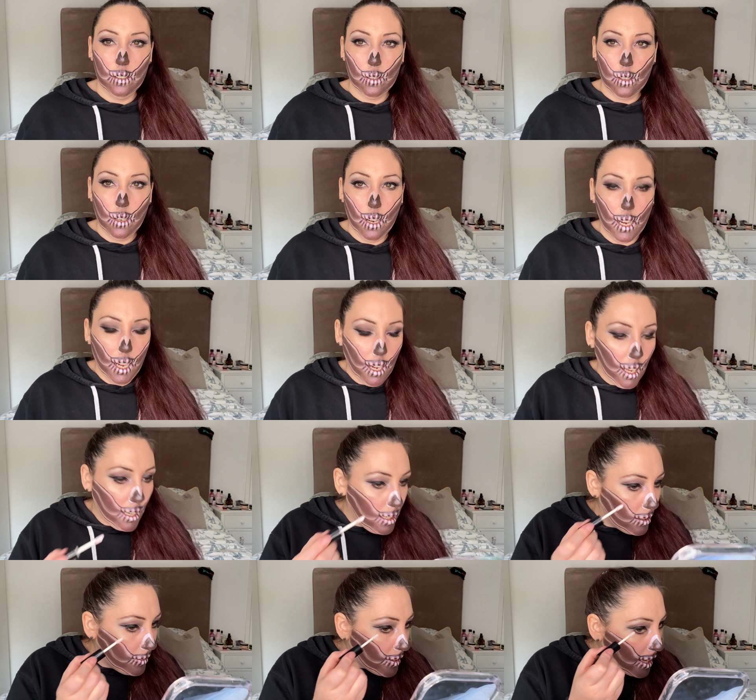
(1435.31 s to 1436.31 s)
Oh, I
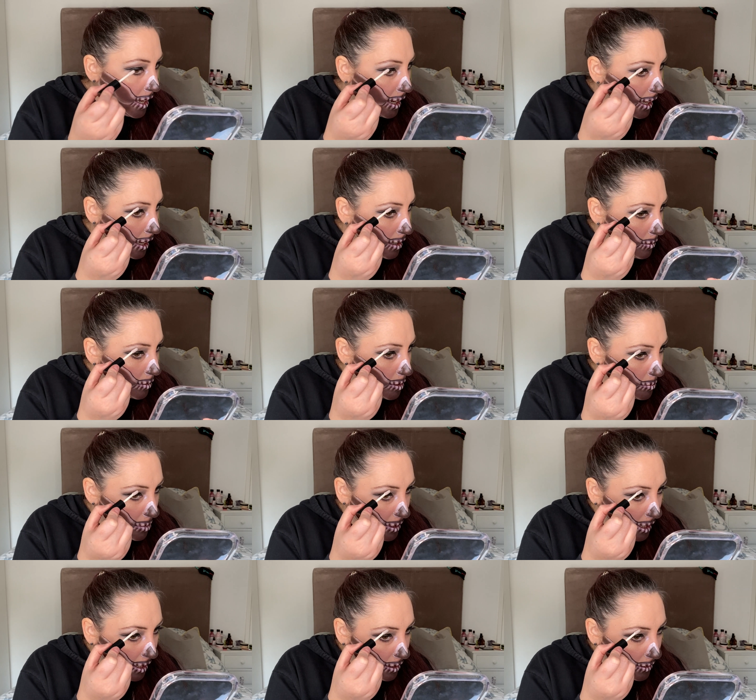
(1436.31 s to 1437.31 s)
love it. I kind of want to
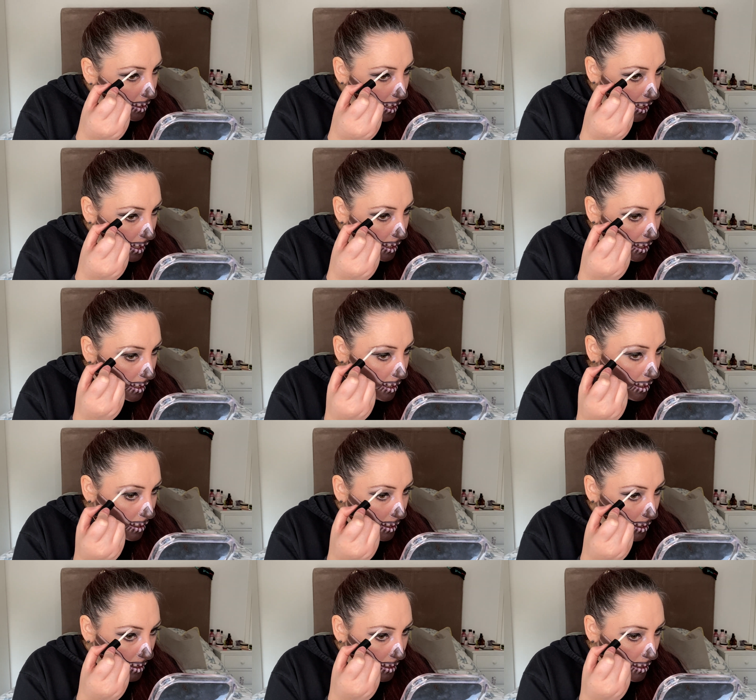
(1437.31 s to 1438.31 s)
bring it on here.